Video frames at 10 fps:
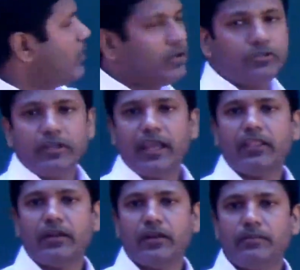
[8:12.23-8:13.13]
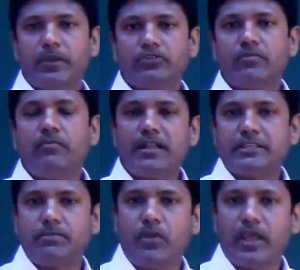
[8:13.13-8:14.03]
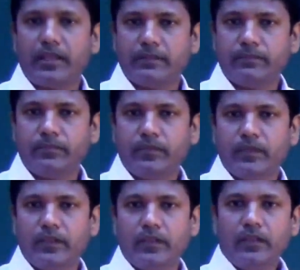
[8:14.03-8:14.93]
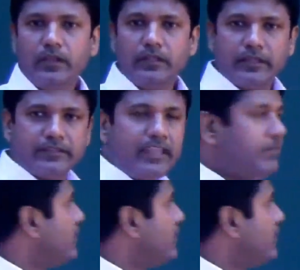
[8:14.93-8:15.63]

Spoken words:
all together because you're multiplying. The same